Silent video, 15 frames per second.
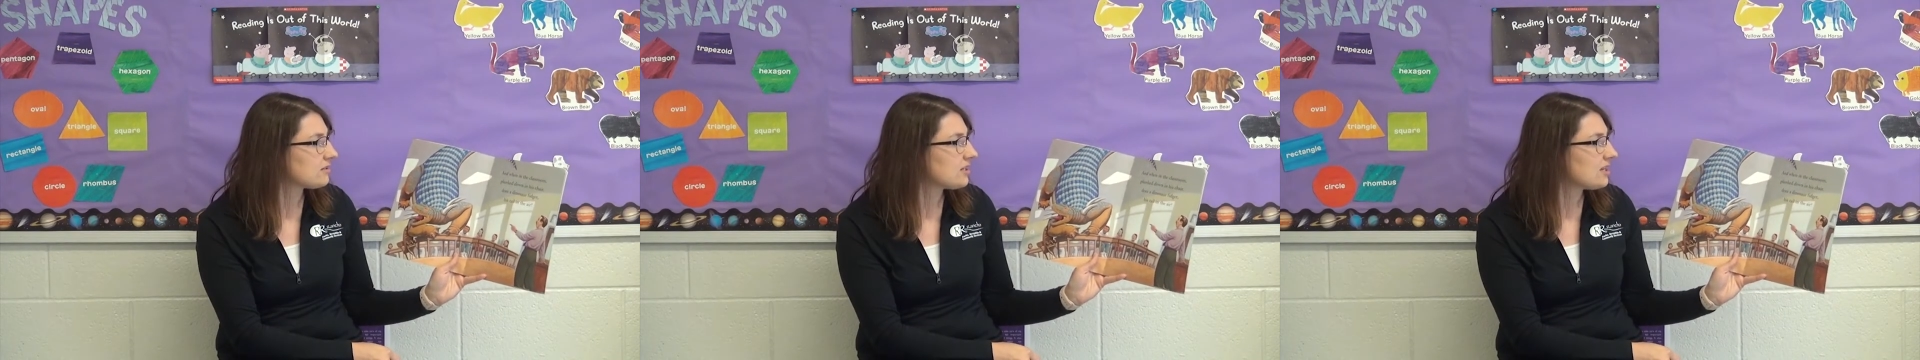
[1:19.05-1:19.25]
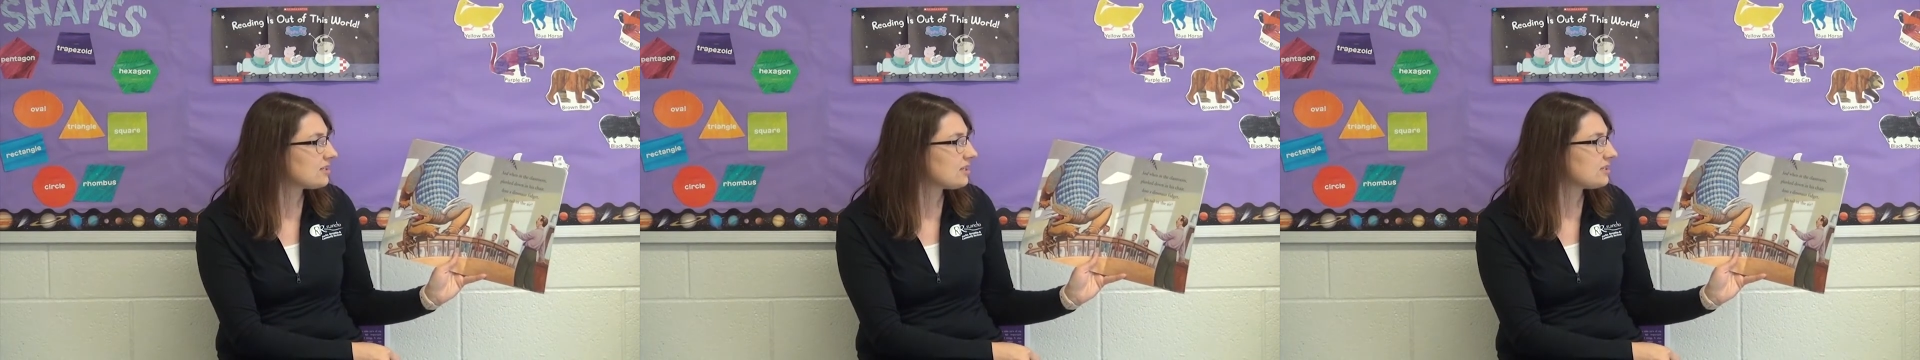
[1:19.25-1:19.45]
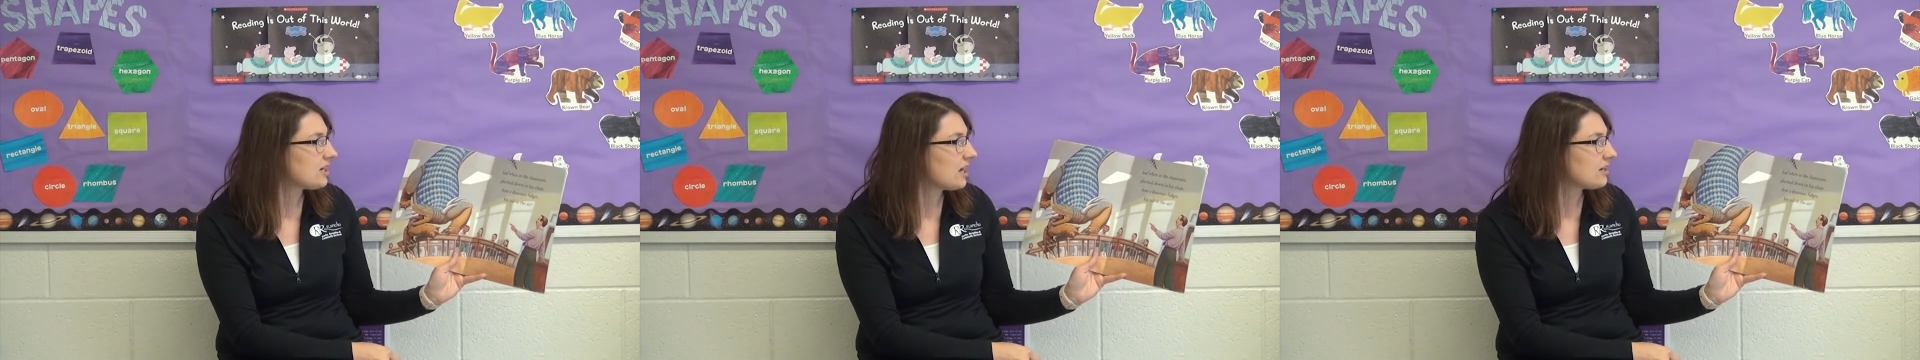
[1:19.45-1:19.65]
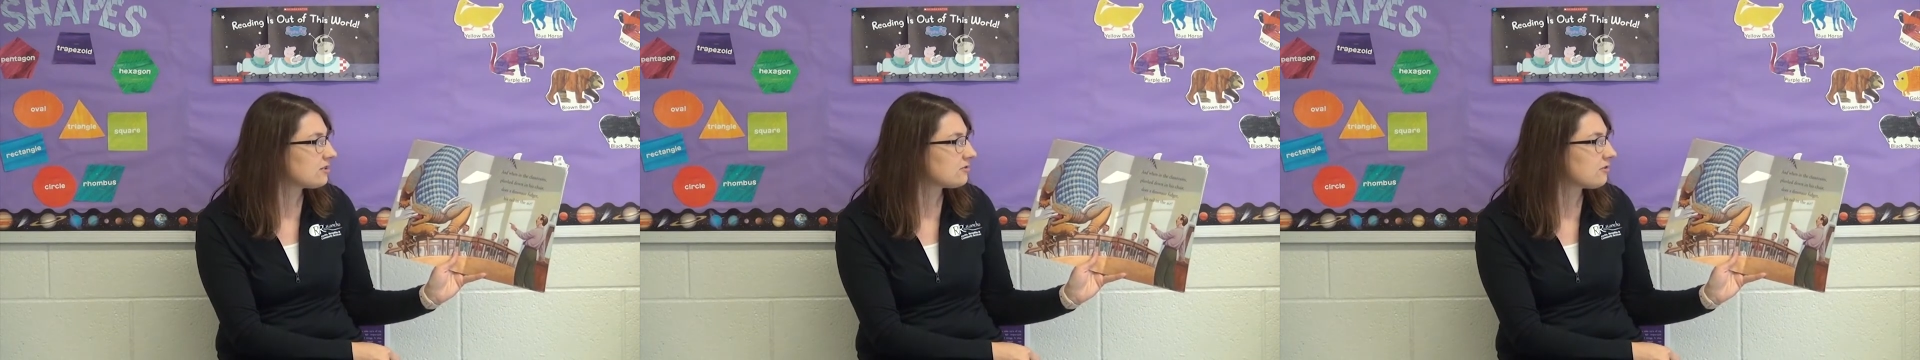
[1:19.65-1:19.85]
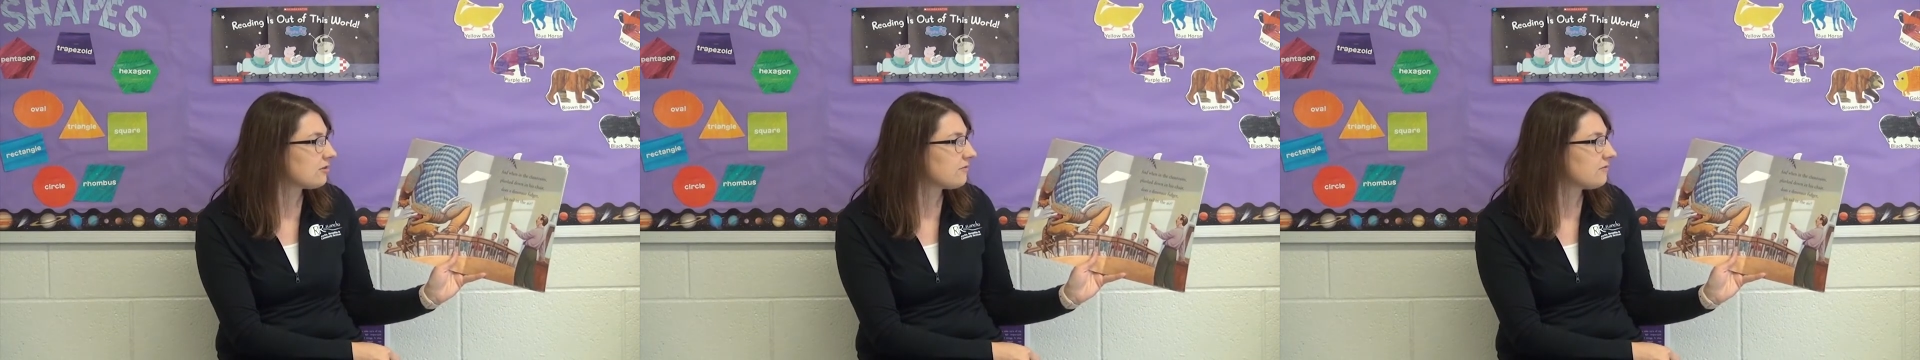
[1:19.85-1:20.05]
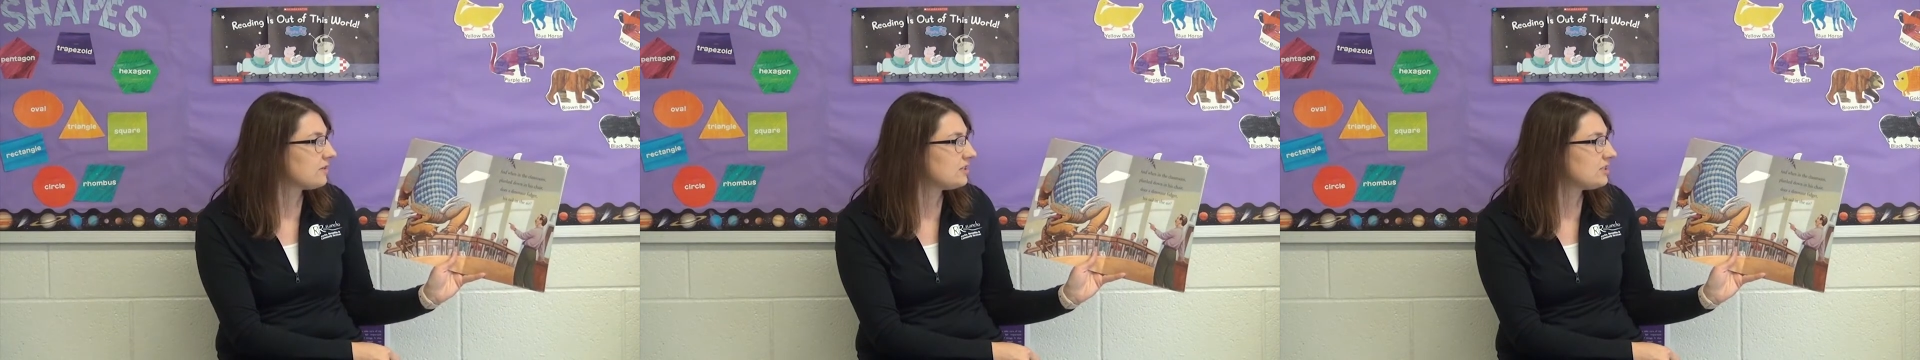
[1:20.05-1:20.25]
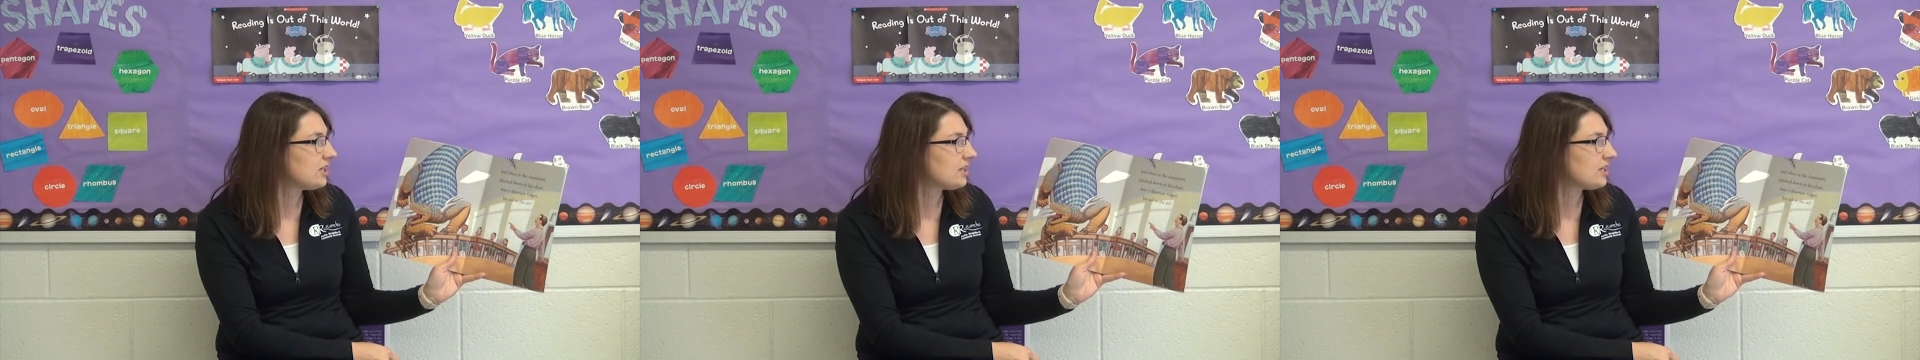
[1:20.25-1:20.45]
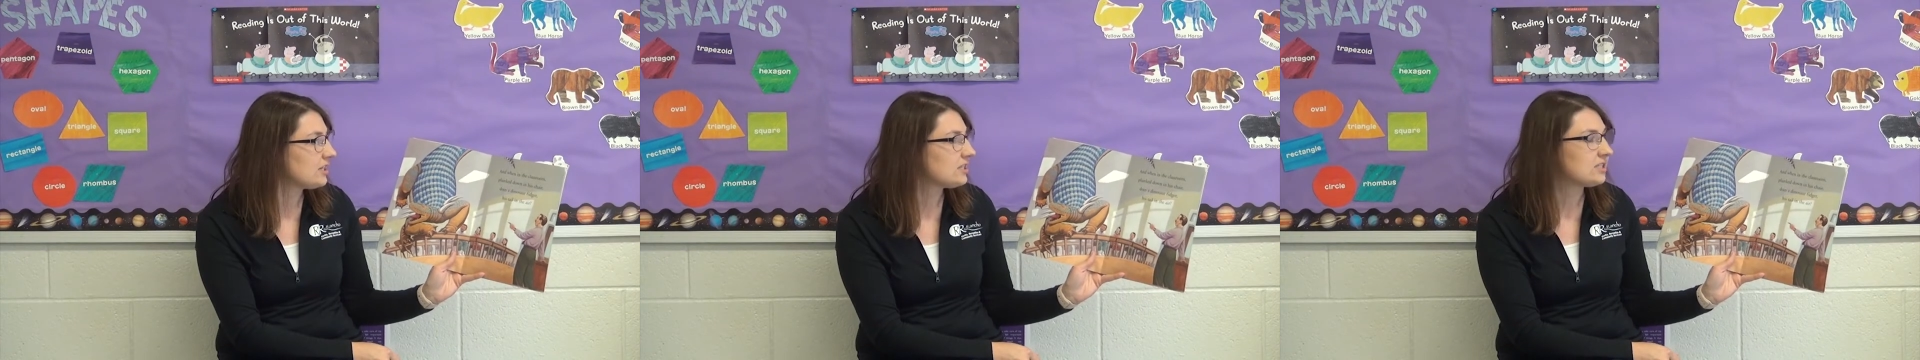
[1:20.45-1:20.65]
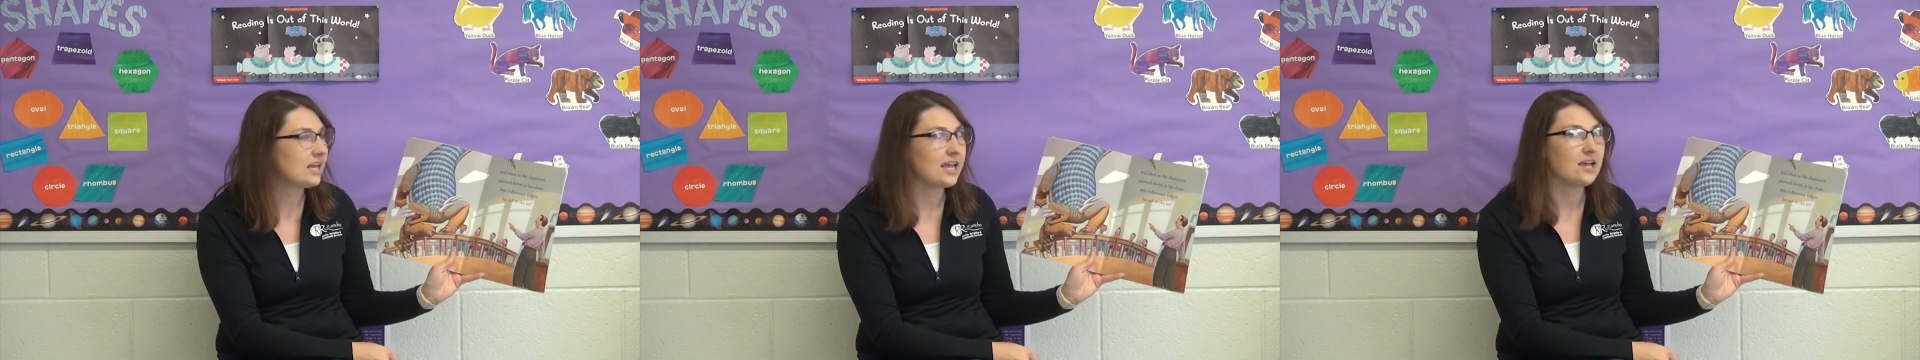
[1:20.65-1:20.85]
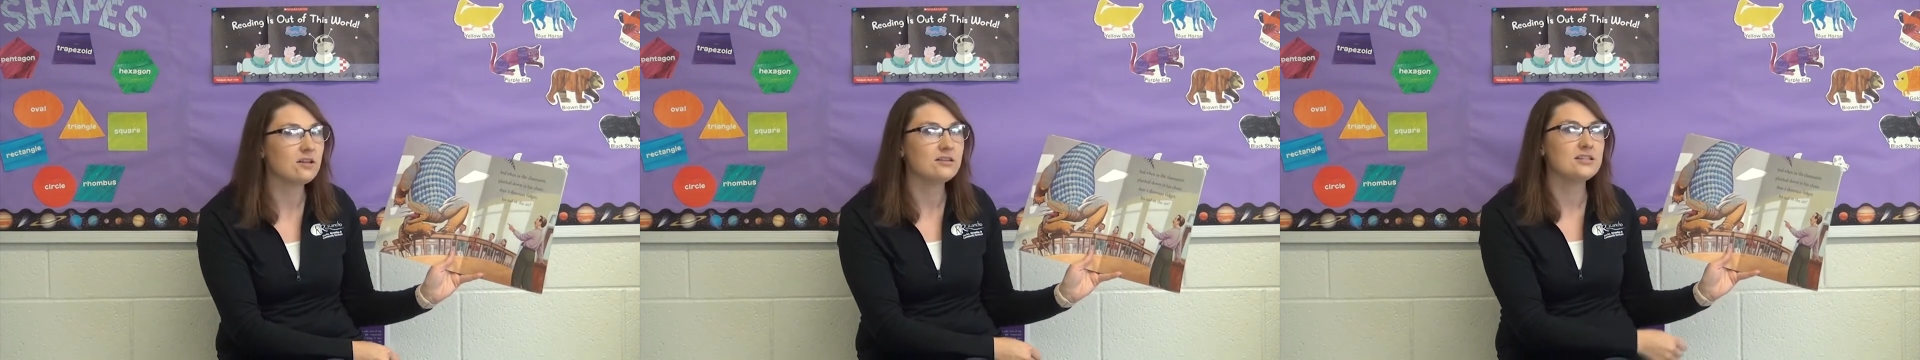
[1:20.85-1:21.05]
does a dinosaur fidget his
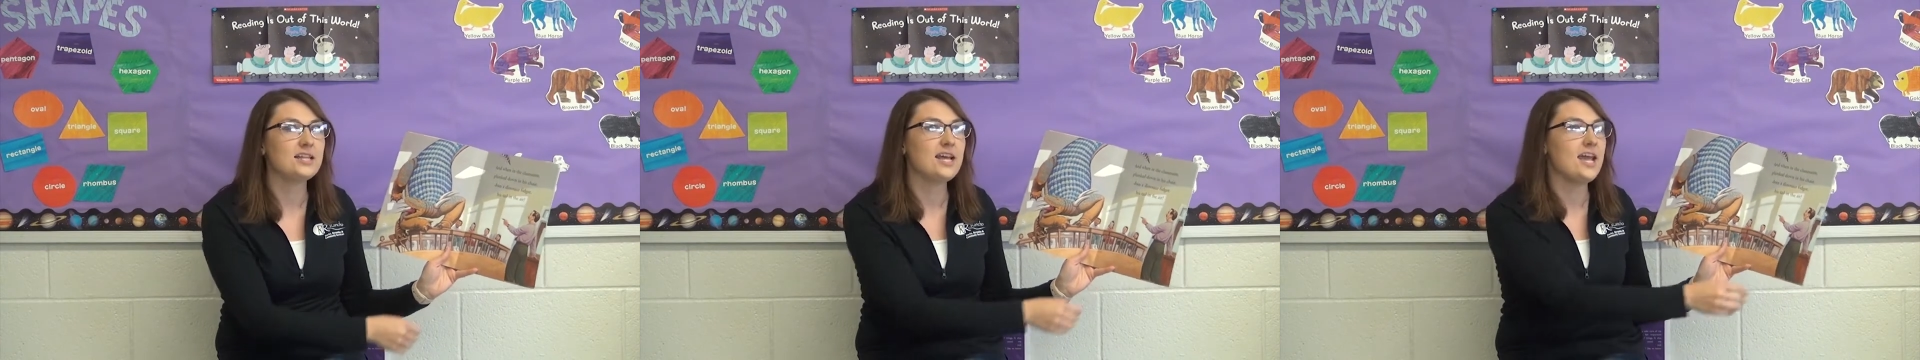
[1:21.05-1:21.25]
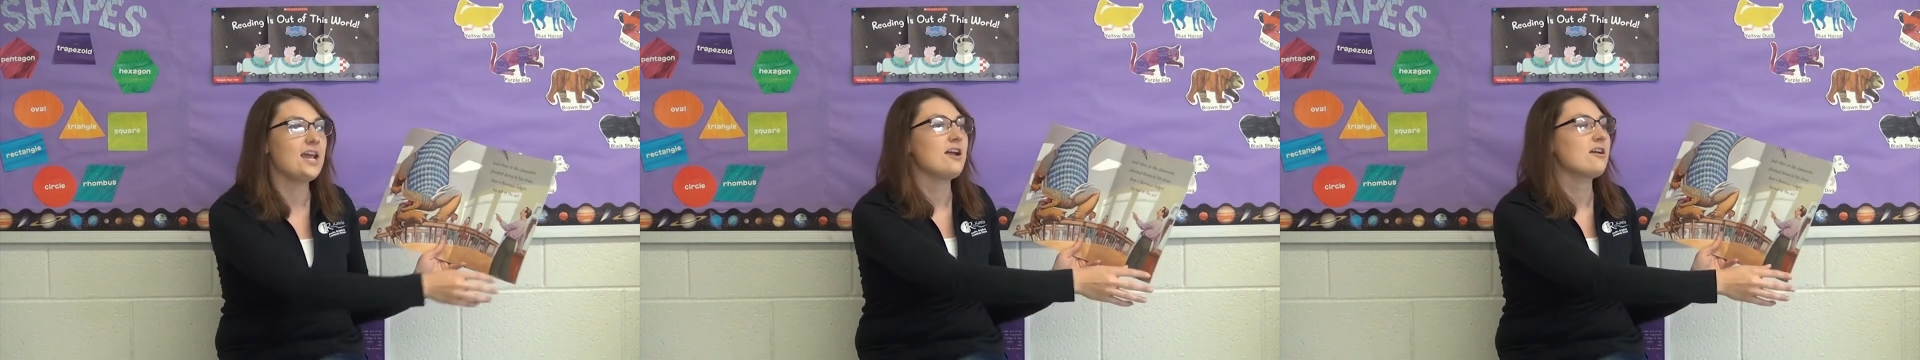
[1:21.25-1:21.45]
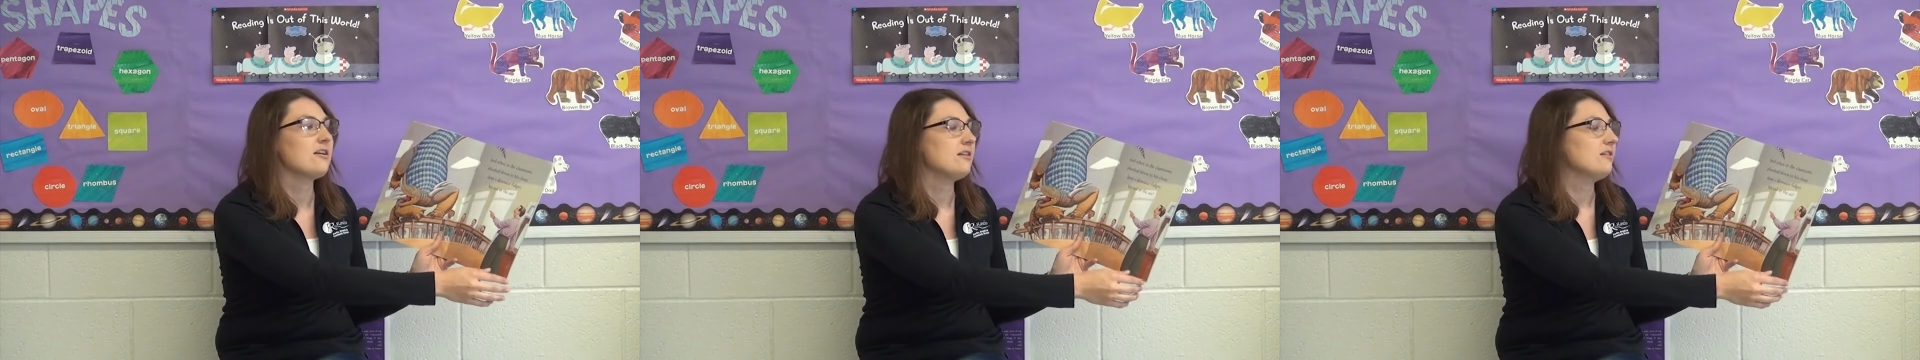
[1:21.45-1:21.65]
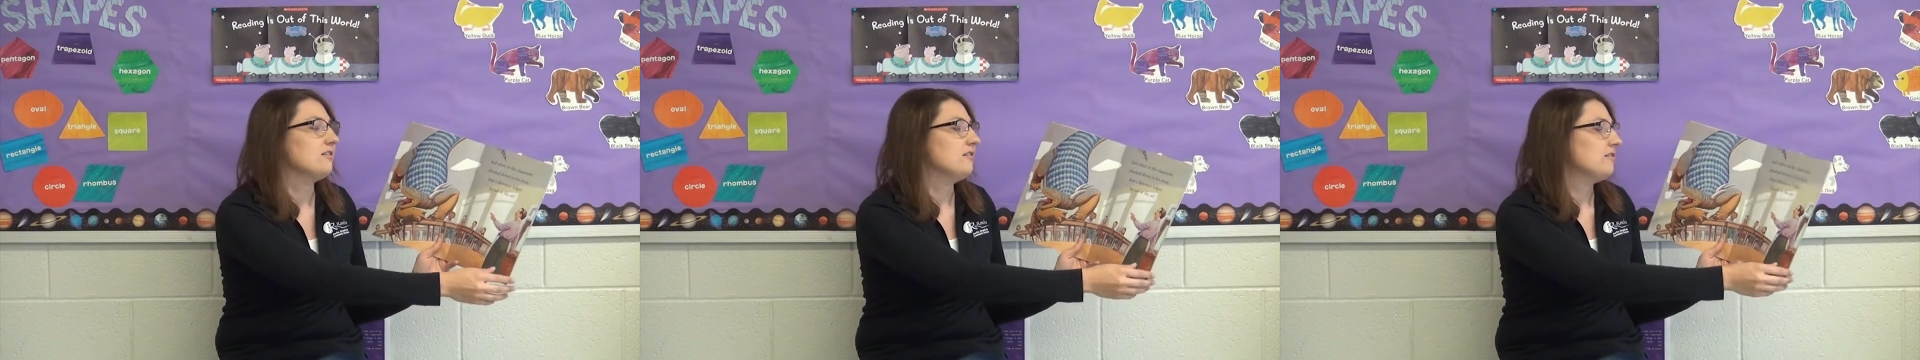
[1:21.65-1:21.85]
tail in the air?